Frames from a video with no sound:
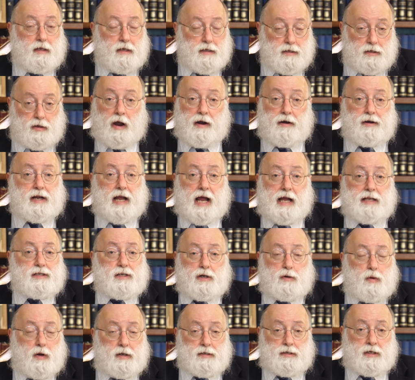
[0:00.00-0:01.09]
dire
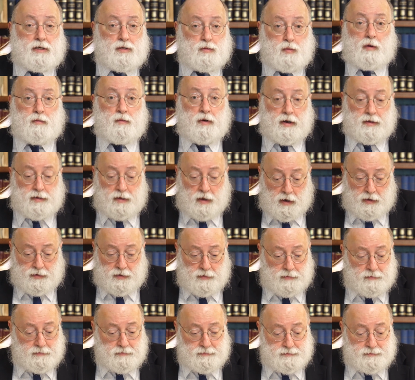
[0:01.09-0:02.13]
consequences one way or the other.